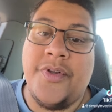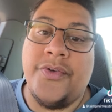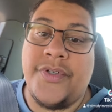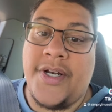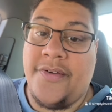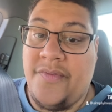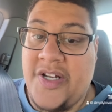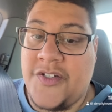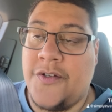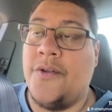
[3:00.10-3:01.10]
those and
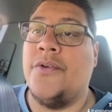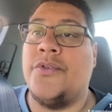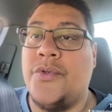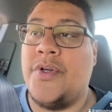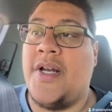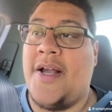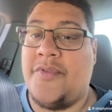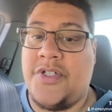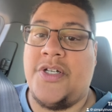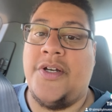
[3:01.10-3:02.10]
investing those, you can have a
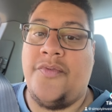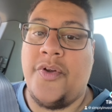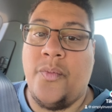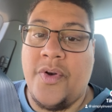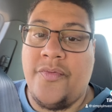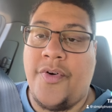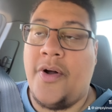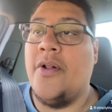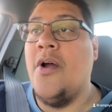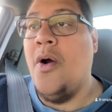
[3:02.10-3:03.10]
significant
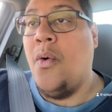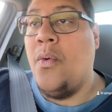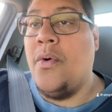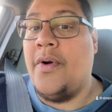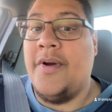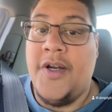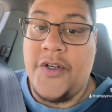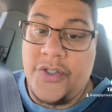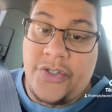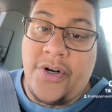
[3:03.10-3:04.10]
windfall, or
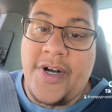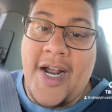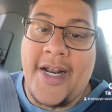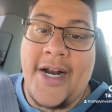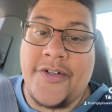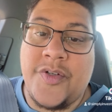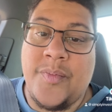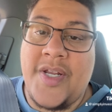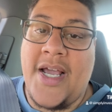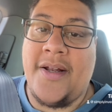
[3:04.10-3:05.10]
you start knocking out some
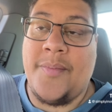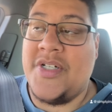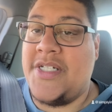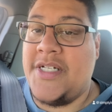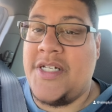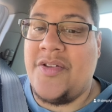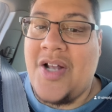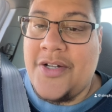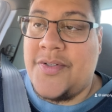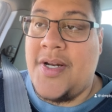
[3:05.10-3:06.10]
debt. I mean,
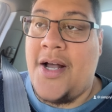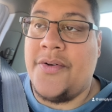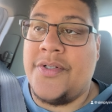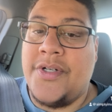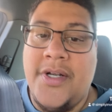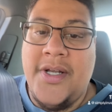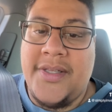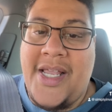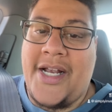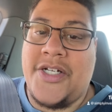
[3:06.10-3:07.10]
$60,000,
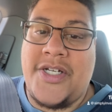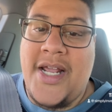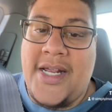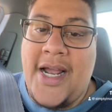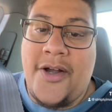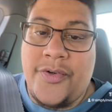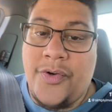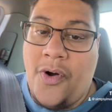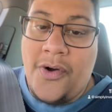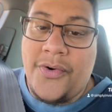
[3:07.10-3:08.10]
that could take out
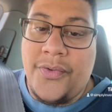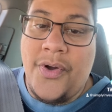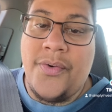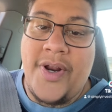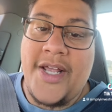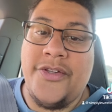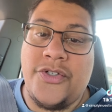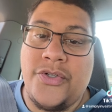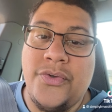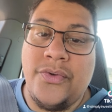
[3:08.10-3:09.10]
the auto loan and the
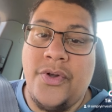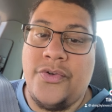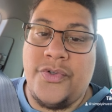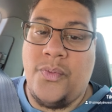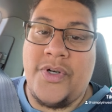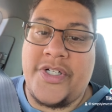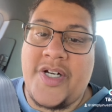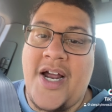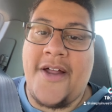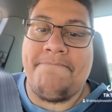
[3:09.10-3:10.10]
student loans in one
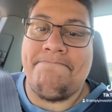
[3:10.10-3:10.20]
shot.